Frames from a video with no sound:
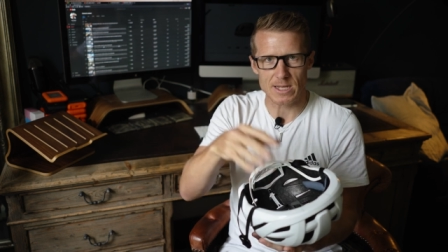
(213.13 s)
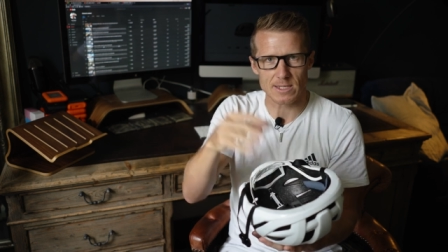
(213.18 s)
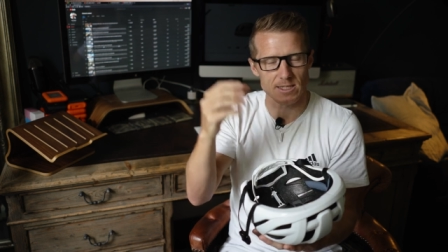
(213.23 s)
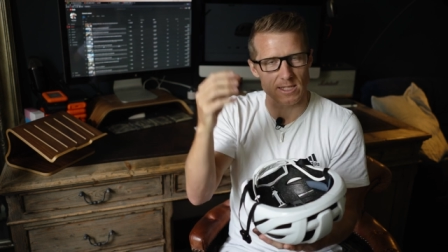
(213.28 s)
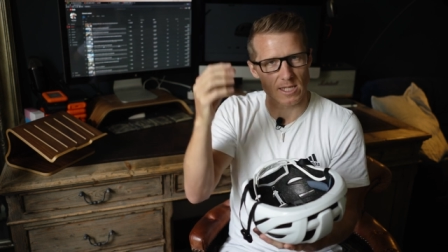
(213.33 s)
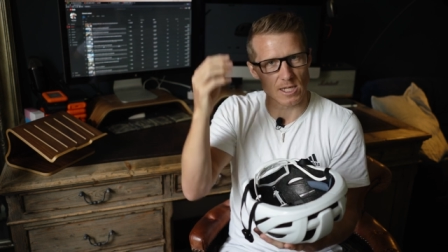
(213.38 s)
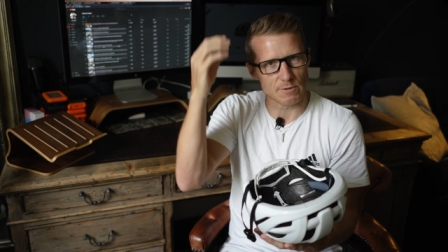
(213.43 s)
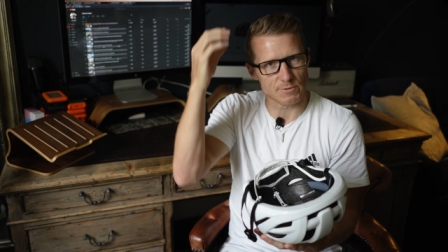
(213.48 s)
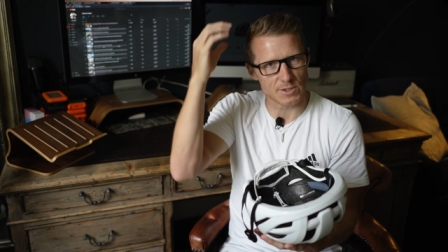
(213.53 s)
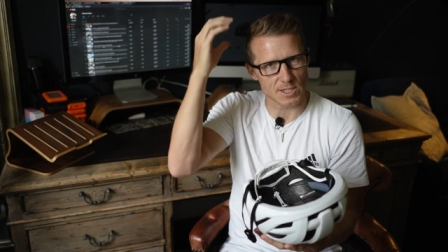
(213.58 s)

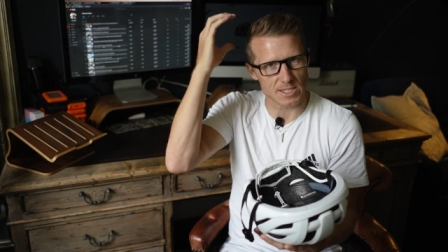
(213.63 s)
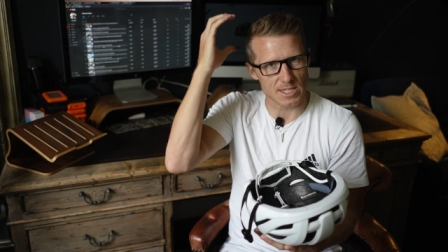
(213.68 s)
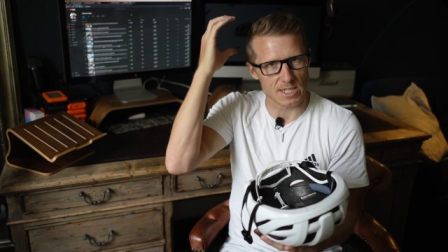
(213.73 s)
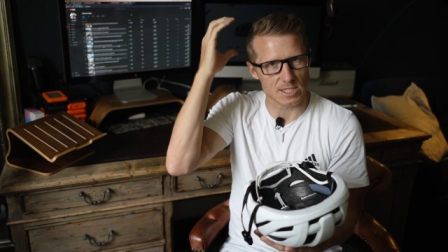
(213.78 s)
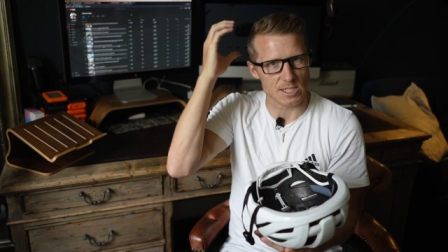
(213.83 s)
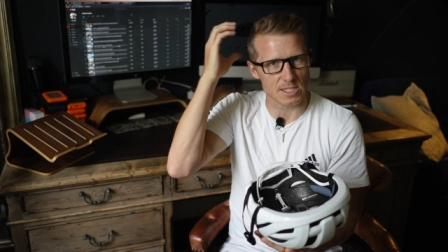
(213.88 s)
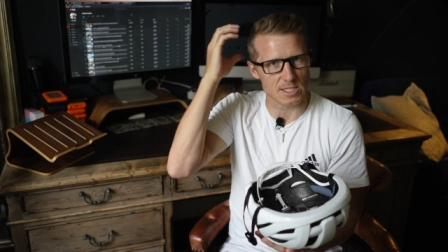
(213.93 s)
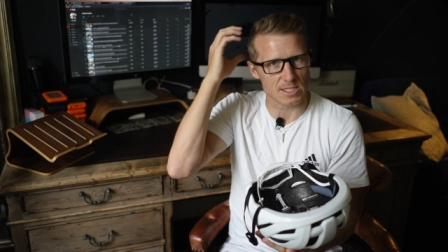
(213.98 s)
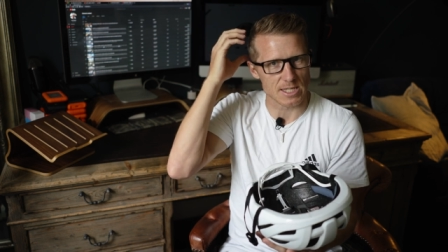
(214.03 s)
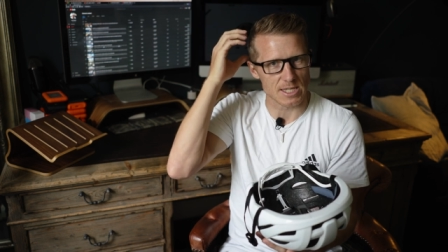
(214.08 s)
itself doesn't
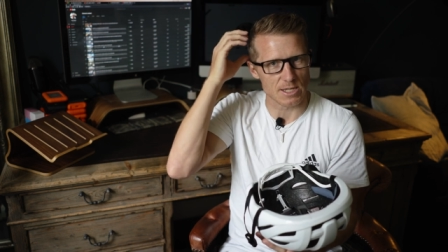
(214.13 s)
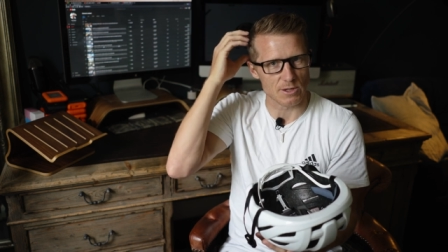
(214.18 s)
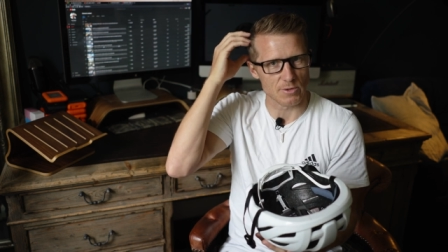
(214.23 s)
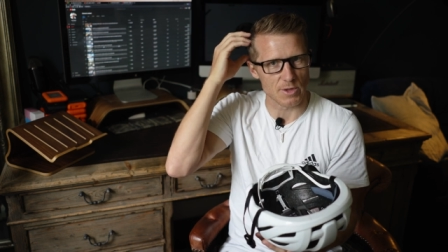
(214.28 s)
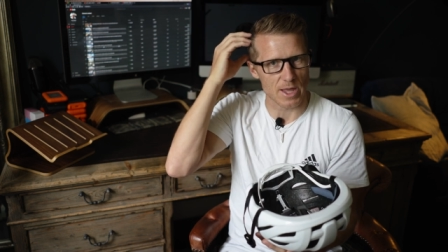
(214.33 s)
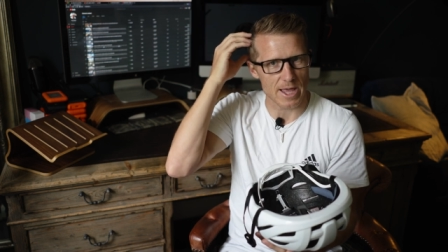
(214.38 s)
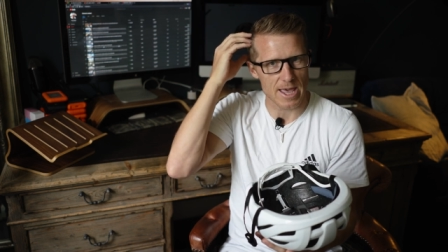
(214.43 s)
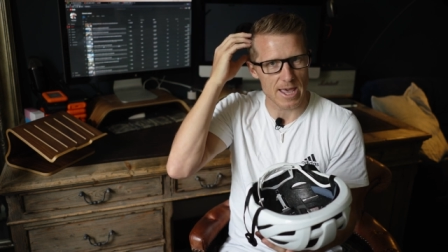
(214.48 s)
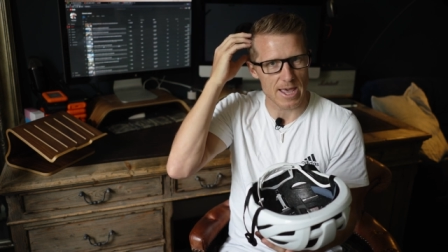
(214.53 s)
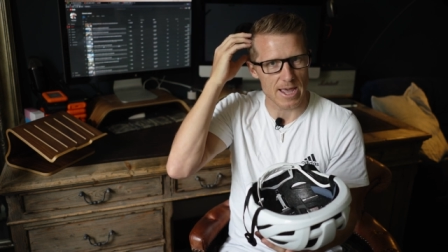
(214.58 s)
actually sit on
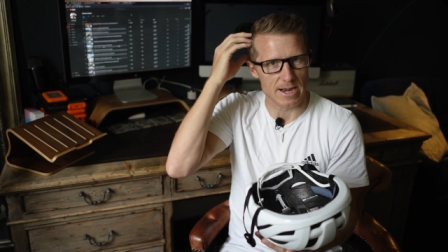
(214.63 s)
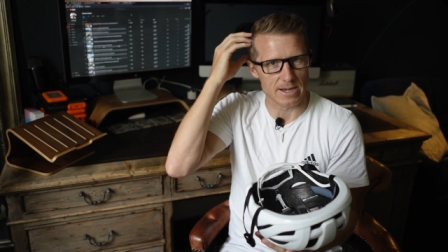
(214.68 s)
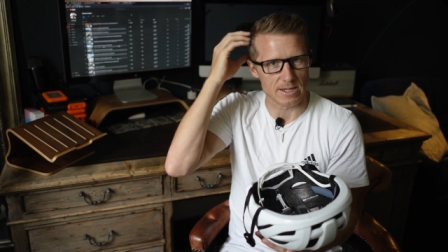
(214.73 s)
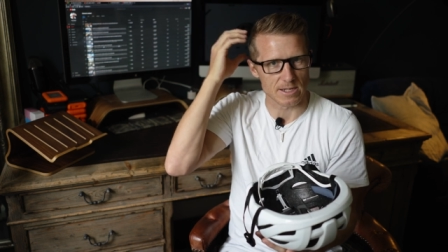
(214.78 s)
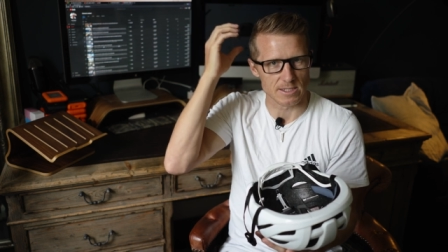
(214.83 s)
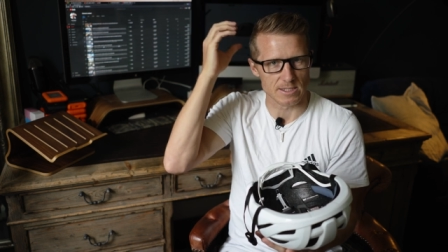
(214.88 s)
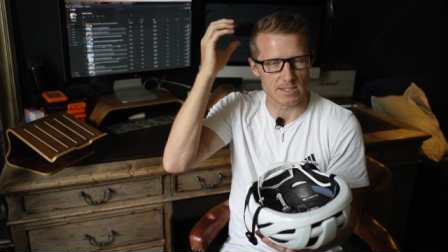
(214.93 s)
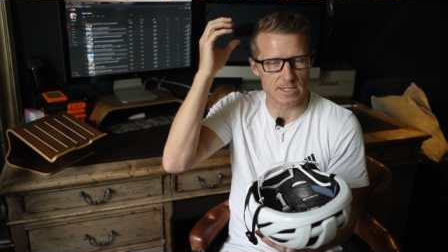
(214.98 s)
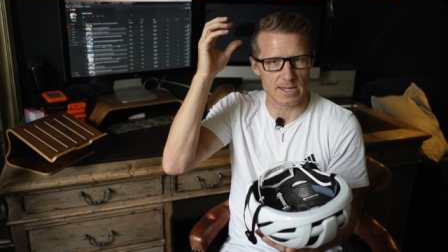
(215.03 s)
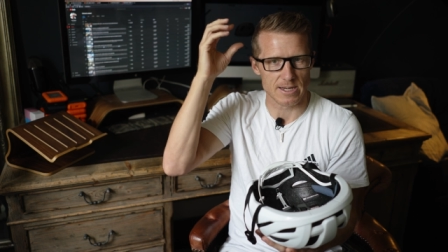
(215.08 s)
the head
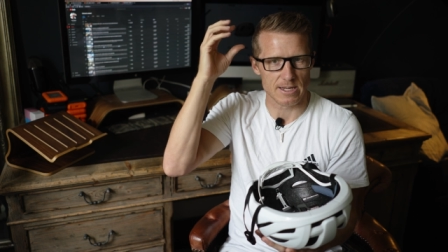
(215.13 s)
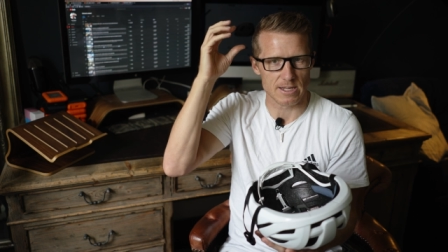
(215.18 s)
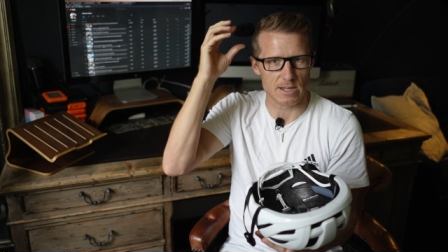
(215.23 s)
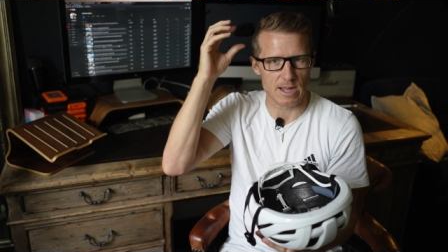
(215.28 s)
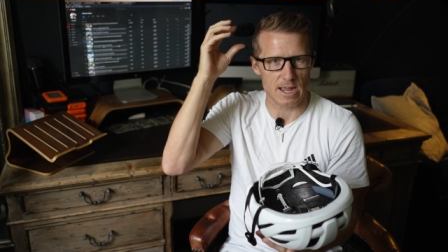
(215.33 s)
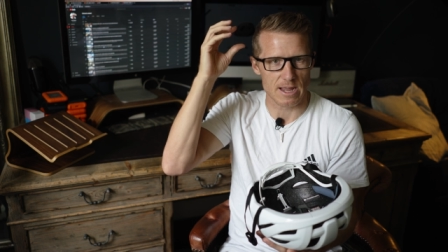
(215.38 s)
because then